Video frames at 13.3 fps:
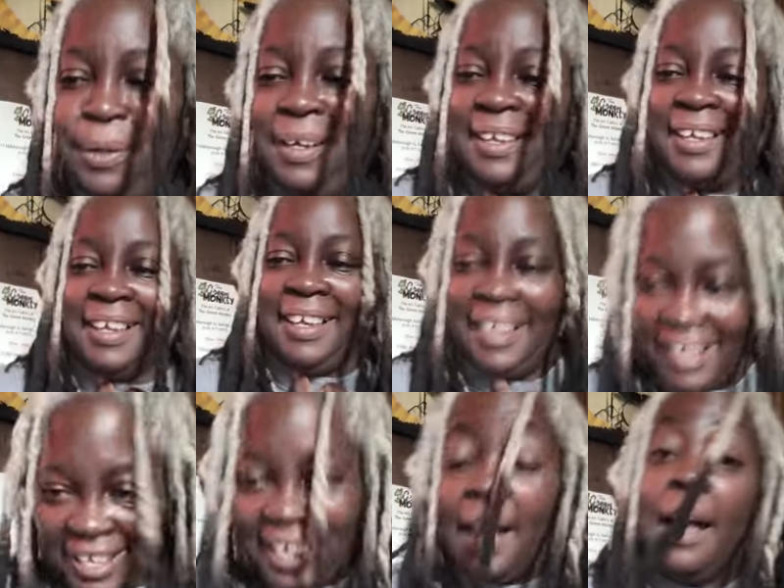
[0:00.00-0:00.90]
Oh!
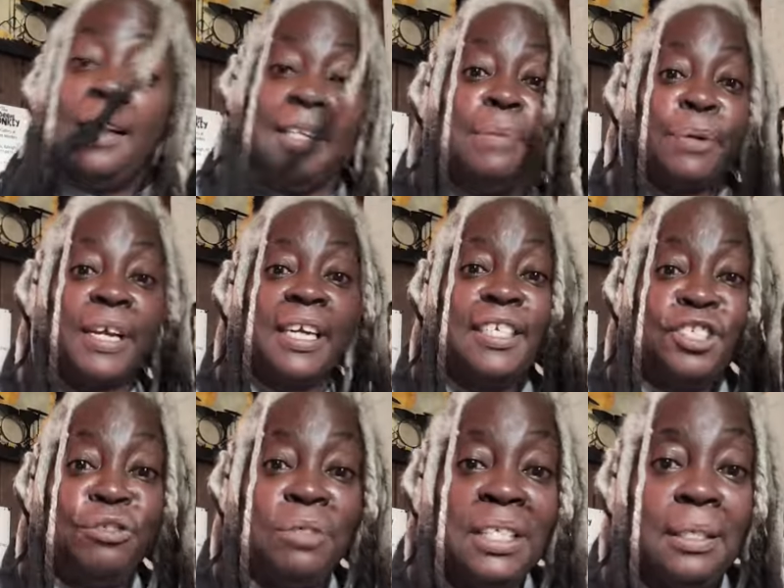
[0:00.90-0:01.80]
A Libra can
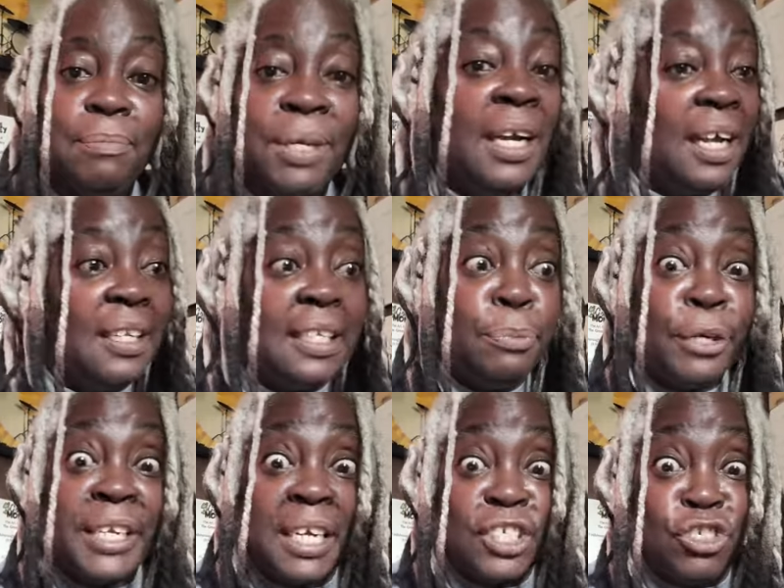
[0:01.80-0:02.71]
hit you deep. A Libra
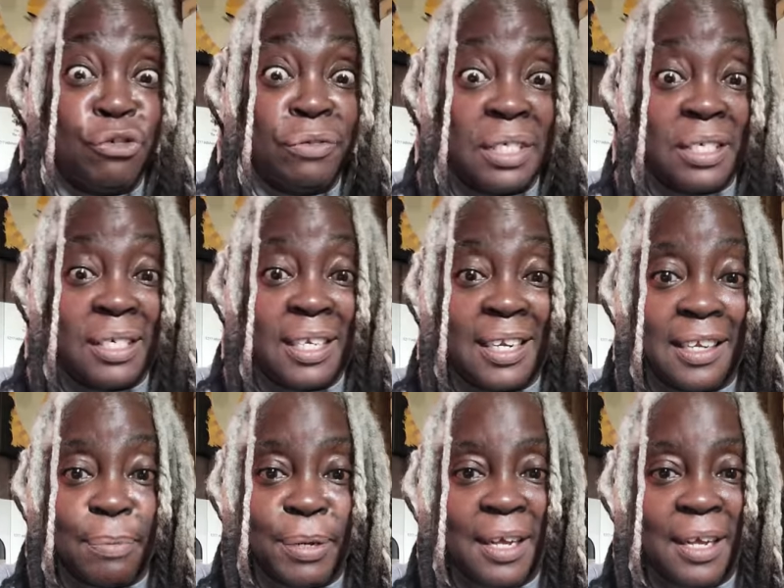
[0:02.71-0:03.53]
can hit you deep.